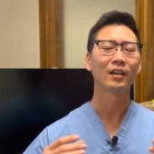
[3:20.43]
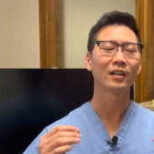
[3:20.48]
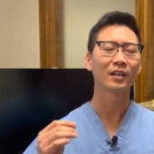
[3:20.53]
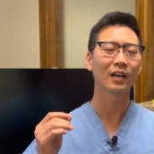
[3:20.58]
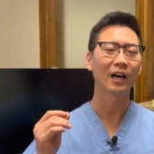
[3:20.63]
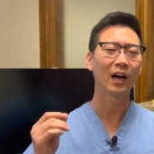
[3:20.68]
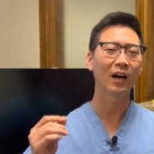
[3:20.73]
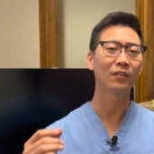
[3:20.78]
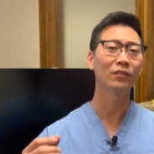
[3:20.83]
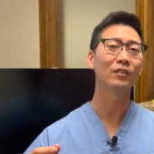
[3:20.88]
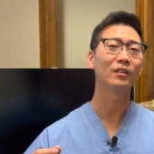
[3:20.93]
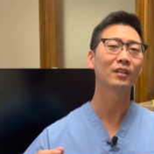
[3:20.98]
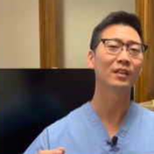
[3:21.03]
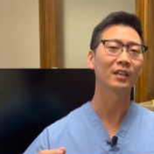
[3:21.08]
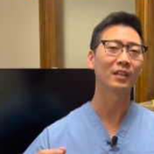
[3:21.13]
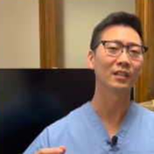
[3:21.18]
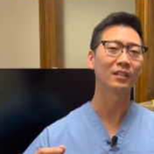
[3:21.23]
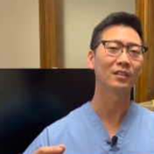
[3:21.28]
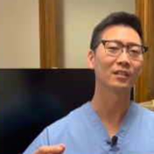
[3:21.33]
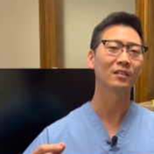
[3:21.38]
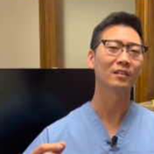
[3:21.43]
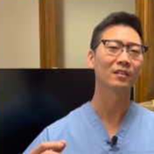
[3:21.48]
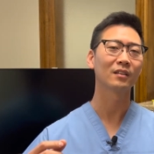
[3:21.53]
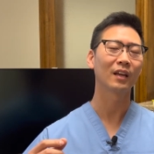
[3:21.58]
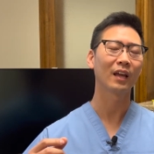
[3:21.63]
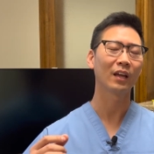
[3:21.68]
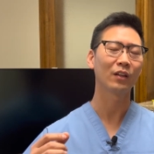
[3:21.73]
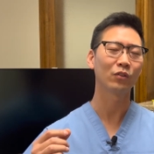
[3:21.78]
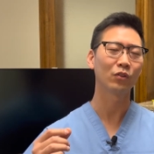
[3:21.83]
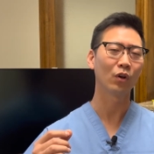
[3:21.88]
cover this
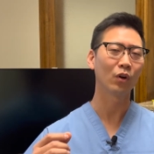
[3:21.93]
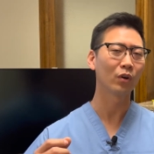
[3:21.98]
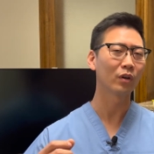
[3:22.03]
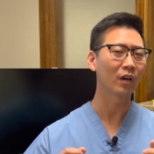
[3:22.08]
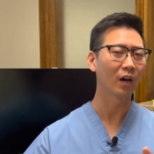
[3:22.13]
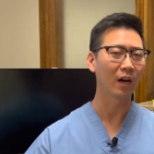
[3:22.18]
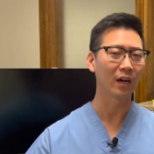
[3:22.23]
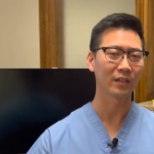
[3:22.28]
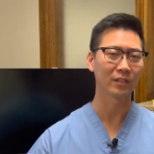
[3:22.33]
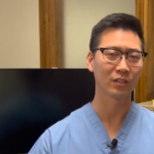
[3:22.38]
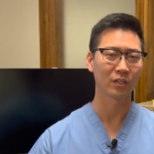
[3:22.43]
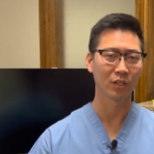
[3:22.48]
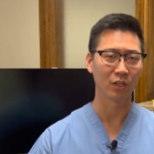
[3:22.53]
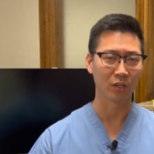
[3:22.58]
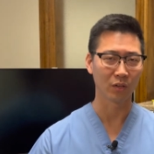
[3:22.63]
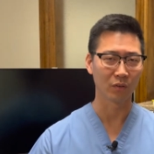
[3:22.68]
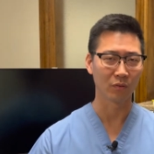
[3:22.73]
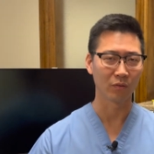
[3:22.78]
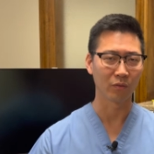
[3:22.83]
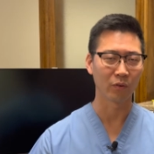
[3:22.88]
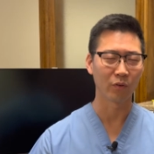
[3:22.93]
at no cost to you